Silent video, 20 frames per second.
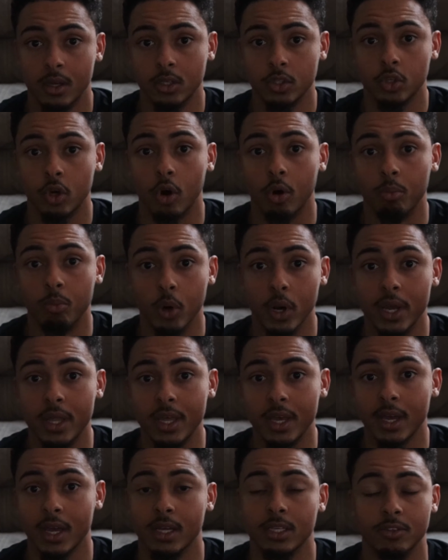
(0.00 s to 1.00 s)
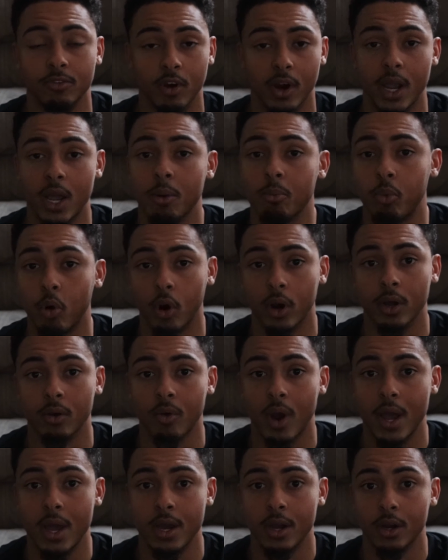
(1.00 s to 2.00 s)
So breathing is very important
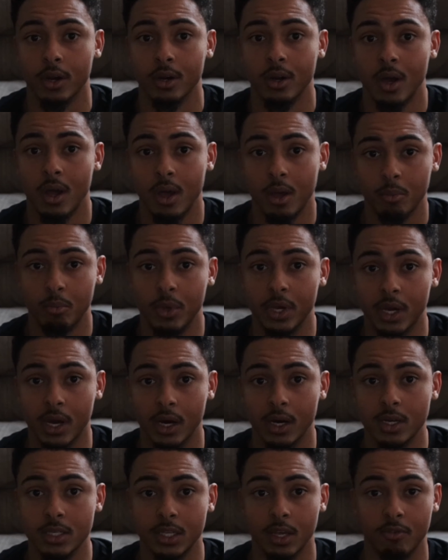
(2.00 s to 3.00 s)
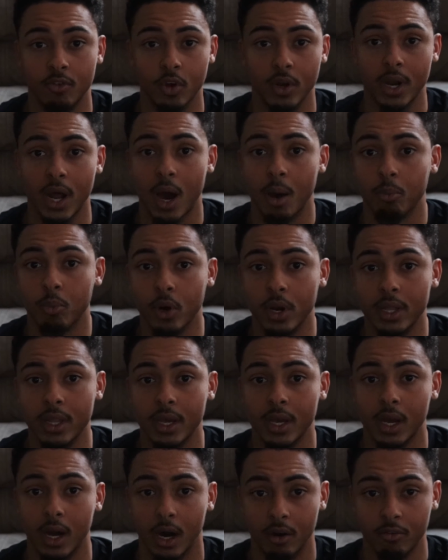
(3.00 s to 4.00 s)
right here, because if you're not
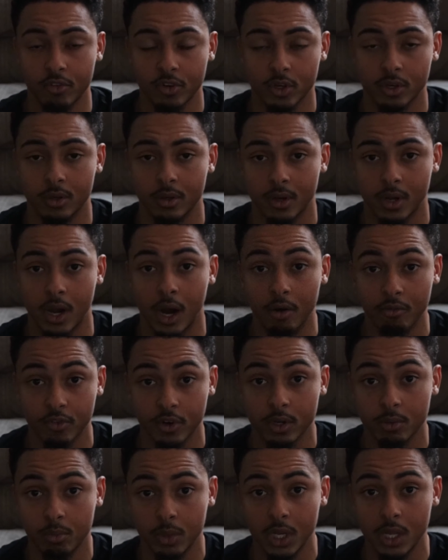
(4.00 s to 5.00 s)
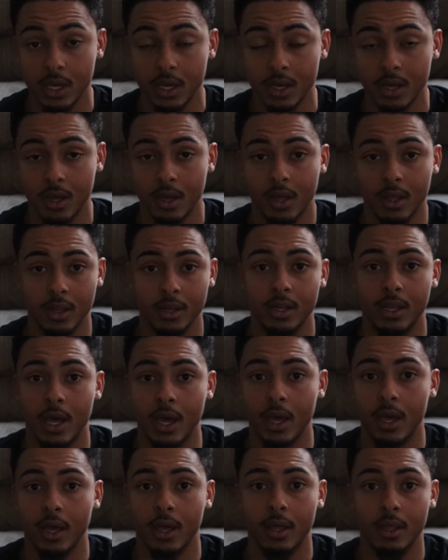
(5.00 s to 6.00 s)
breathing comfortably,
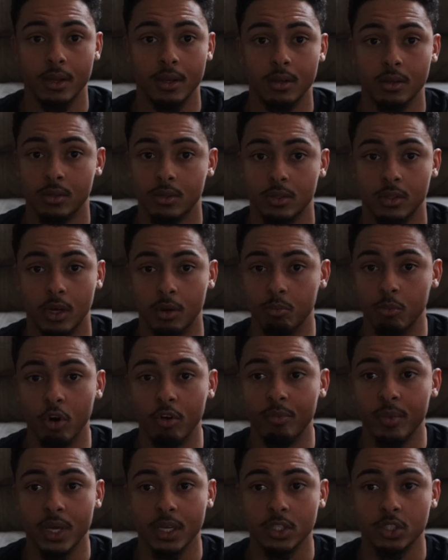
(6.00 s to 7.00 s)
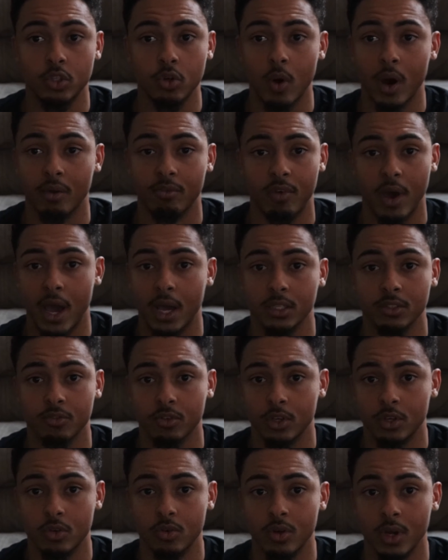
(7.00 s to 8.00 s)
then the movement is too advanced
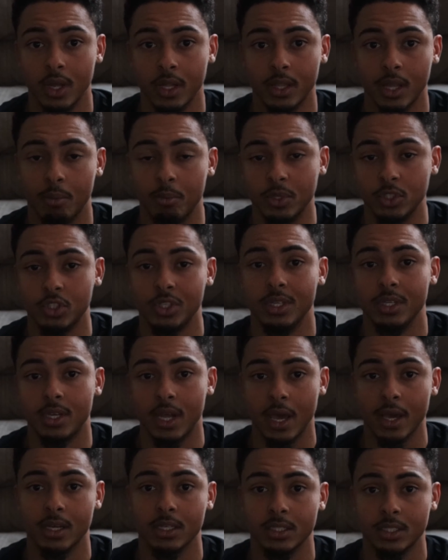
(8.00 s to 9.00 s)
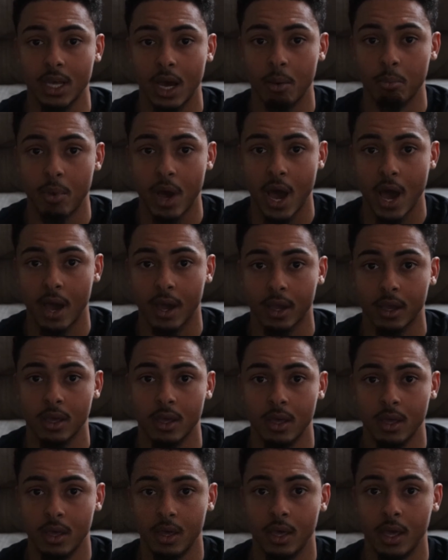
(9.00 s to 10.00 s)
for you. That means you need to take a step back
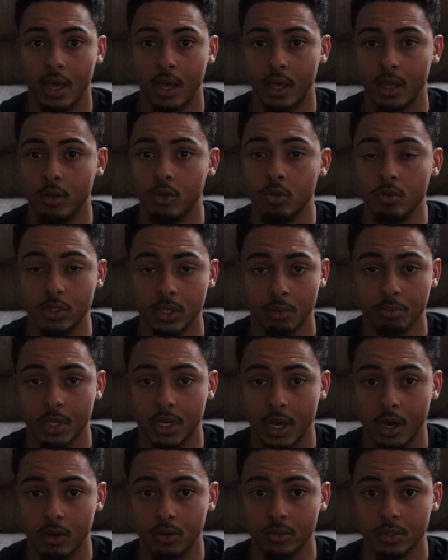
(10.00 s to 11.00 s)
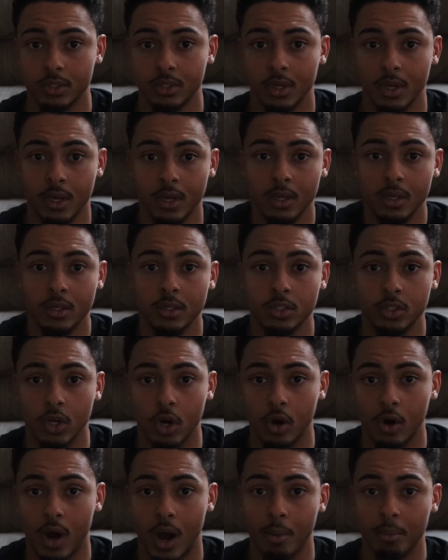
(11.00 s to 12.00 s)
and do something else.
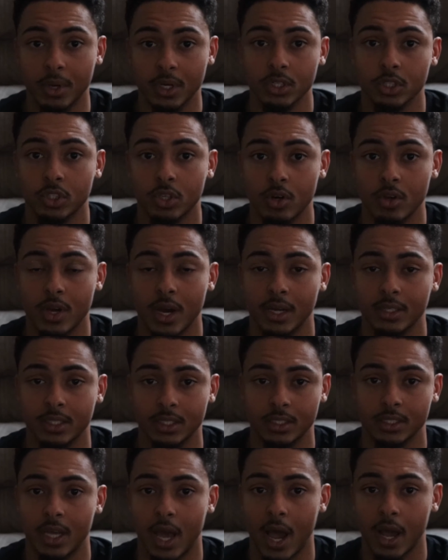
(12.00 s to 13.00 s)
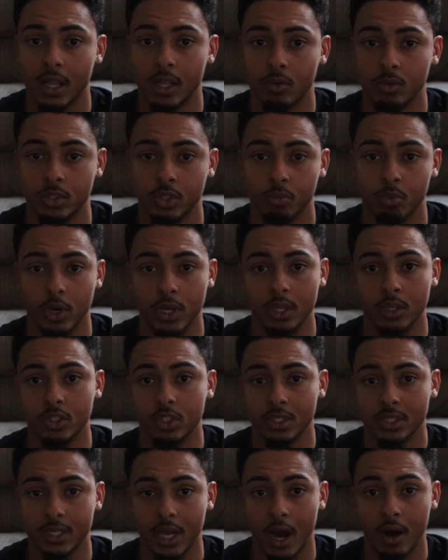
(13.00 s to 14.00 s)
So I'm gonna show you guys exactly what your breathing
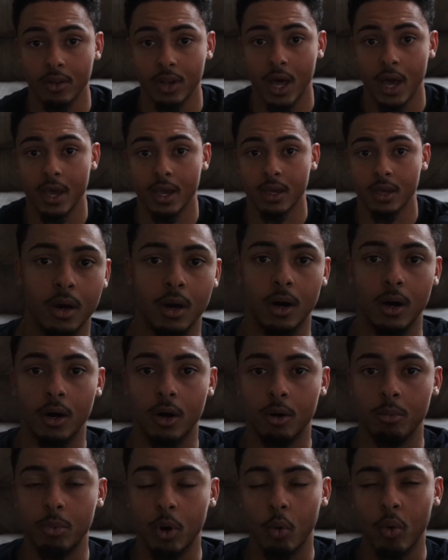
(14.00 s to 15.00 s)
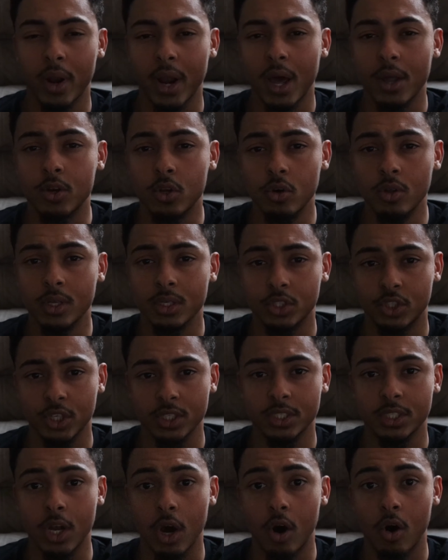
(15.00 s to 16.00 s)
should sound like. But when I do this,
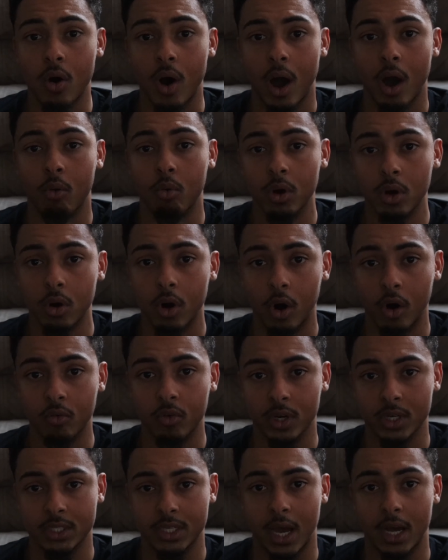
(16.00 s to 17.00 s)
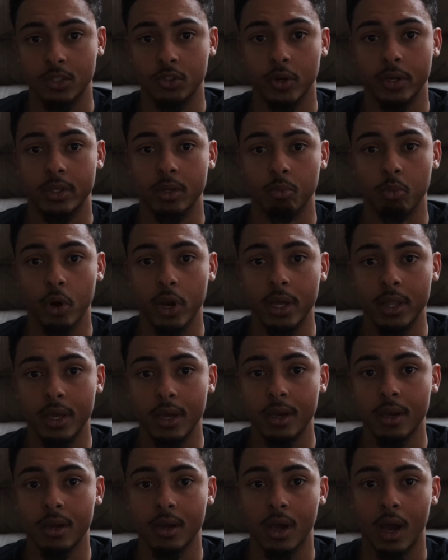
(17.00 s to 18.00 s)
just know I will over exaggerate the
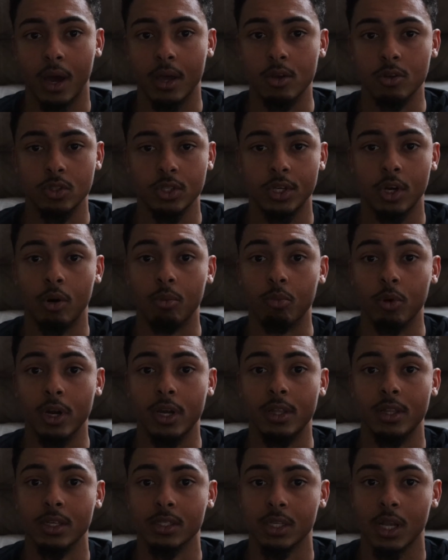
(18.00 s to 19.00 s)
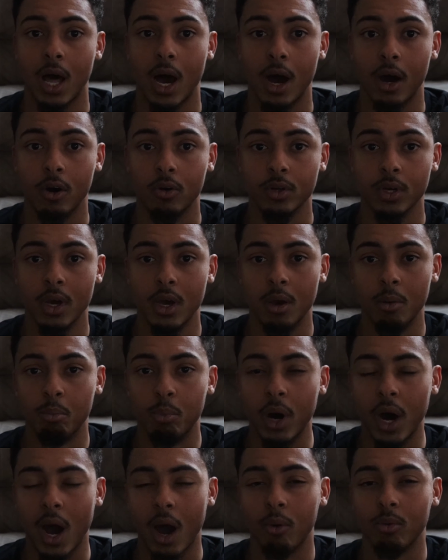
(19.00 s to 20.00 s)
breathing. I usually don't breathe this loud,
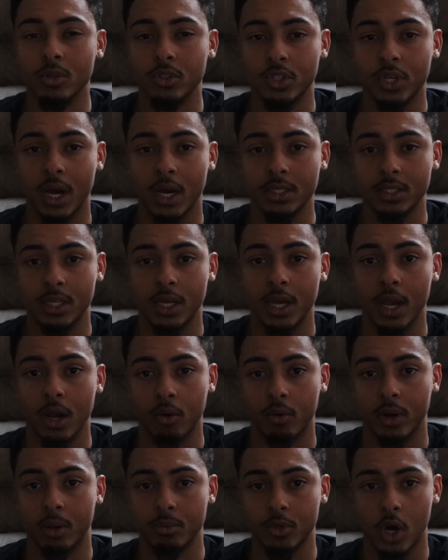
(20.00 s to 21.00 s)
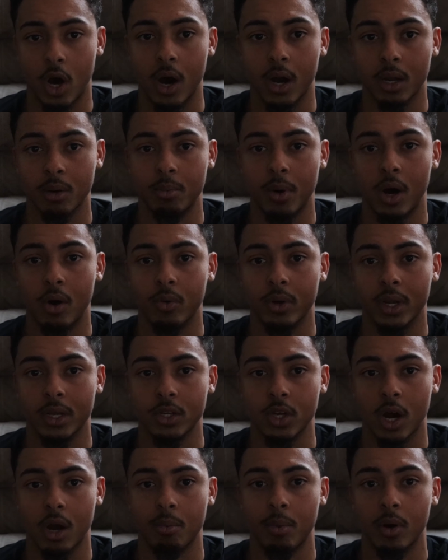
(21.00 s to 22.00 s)
but I want you guys to hear what I'm talking about when I
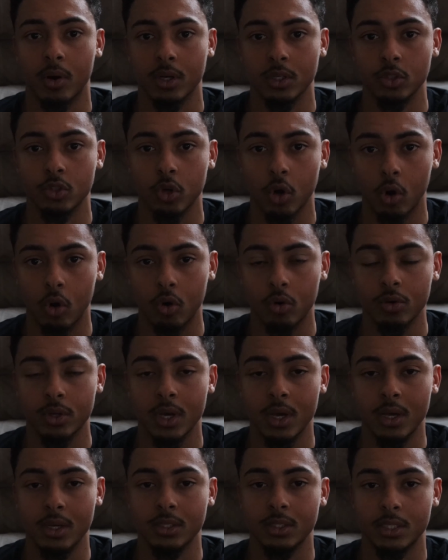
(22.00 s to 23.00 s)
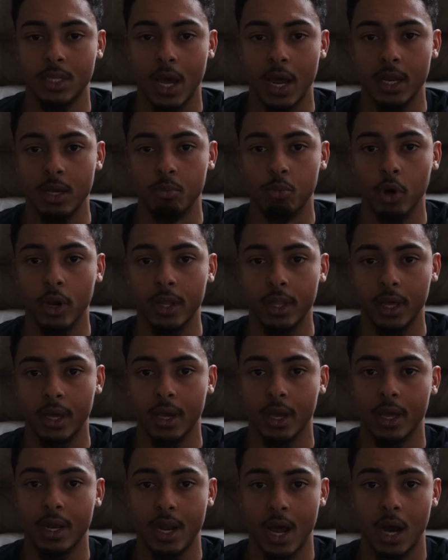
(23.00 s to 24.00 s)
talk about controlled, steady
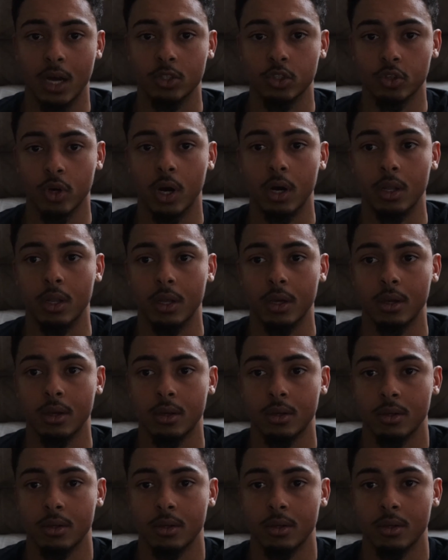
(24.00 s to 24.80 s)
breathing and not struggling.